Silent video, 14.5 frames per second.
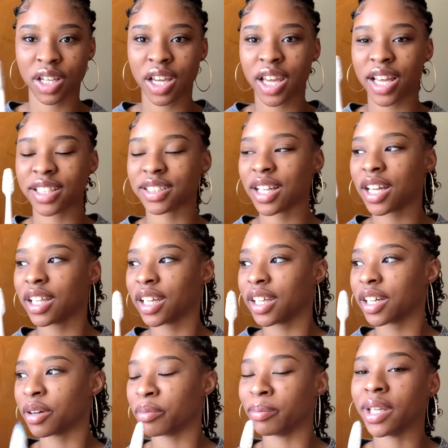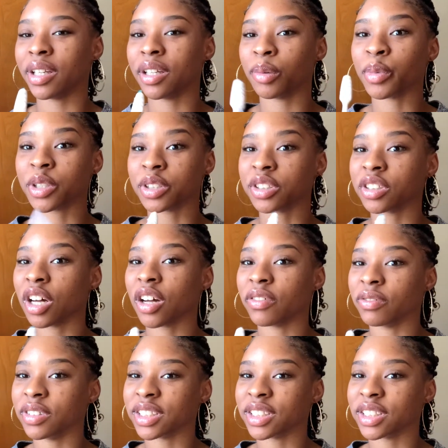It's not like a medium or soft ones.